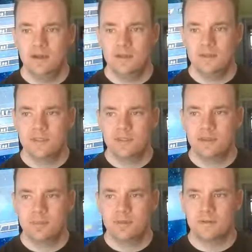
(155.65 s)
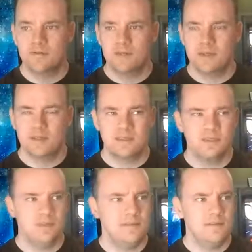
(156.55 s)
using a couple of
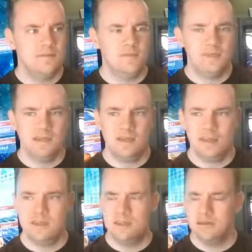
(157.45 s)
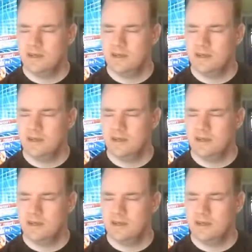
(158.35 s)
C1518